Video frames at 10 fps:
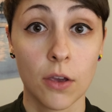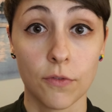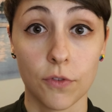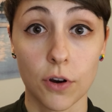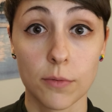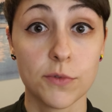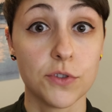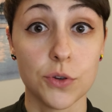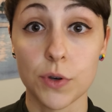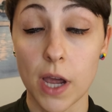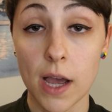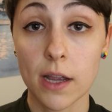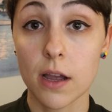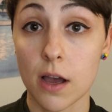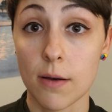Verbs do
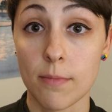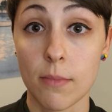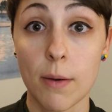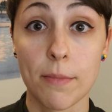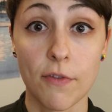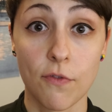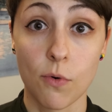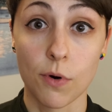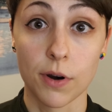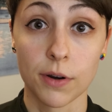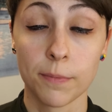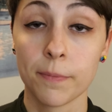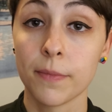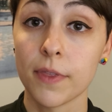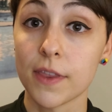not come before
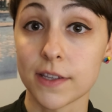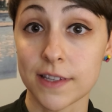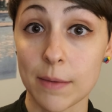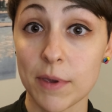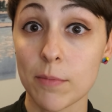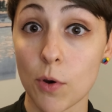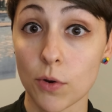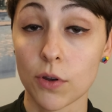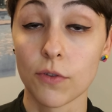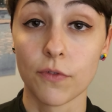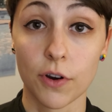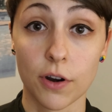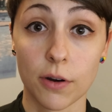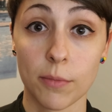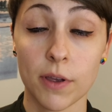the semi-modal
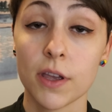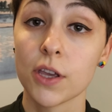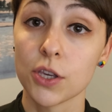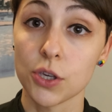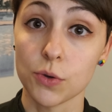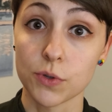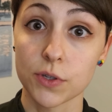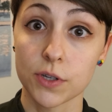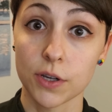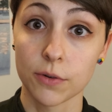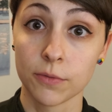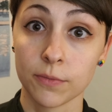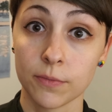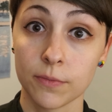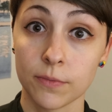verb used to.
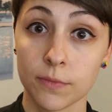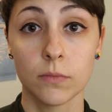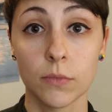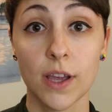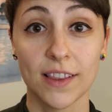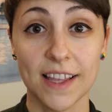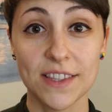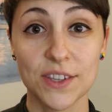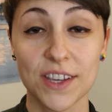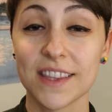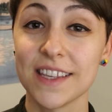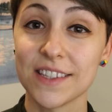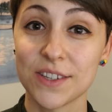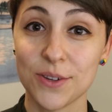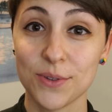Let's look at
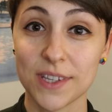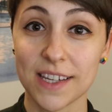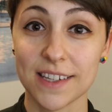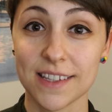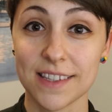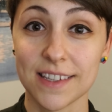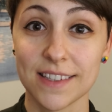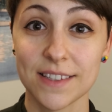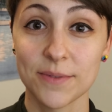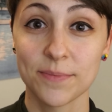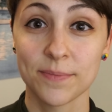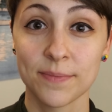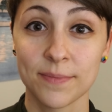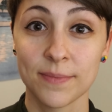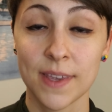these 2 sentences.
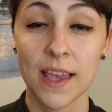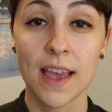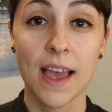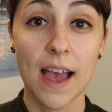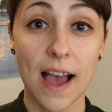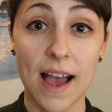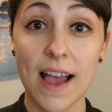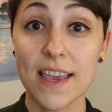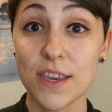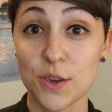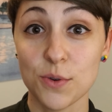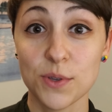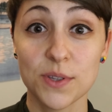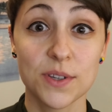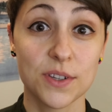I
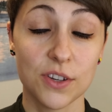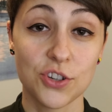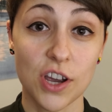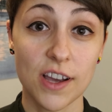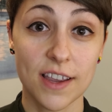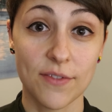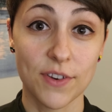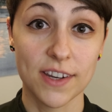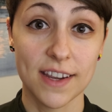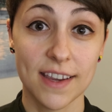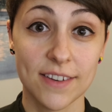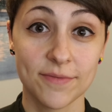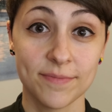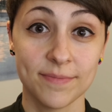used to jog every day.